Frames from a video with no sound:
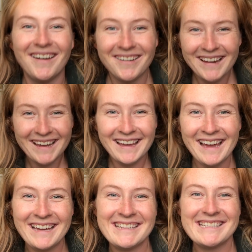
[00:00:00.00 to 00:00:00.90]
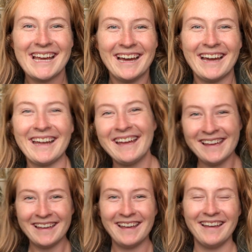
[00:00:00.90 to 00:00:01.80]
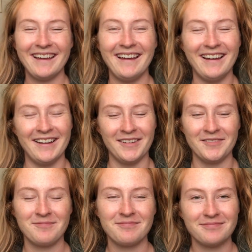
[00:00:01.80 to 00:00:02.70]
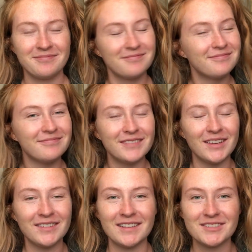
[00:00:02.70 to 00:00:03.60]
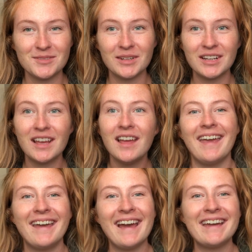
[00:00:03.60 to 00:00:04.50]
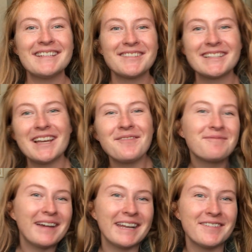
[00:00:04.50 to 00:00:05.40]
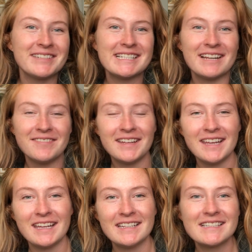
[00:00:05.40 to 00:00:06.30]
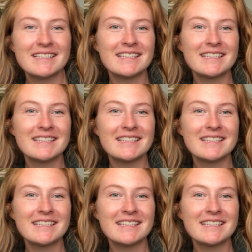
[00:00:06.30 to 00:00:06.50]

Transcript: Alright guys, hi. No, that was weird. Hey guys, what's up? My name is Stephanie.